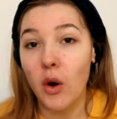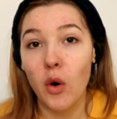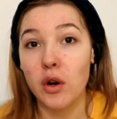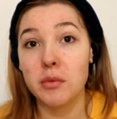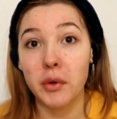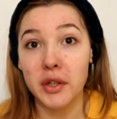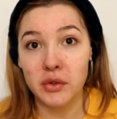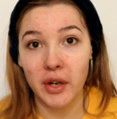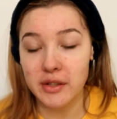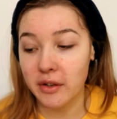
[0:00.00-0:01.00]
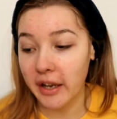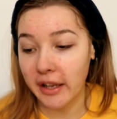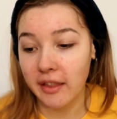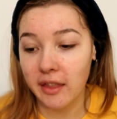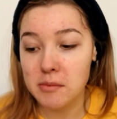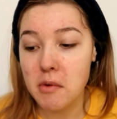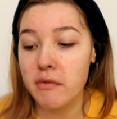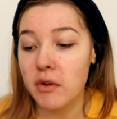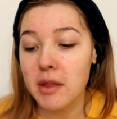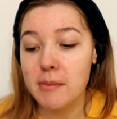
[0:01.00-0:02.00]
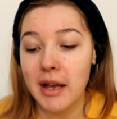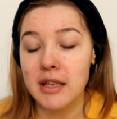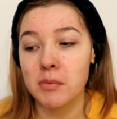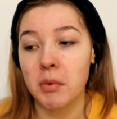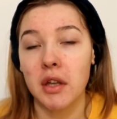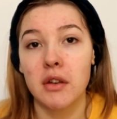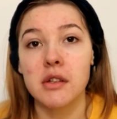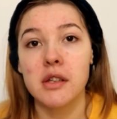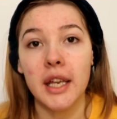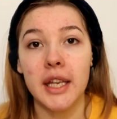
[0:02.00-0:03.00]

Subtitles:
or moisturizer or anything before the mask, because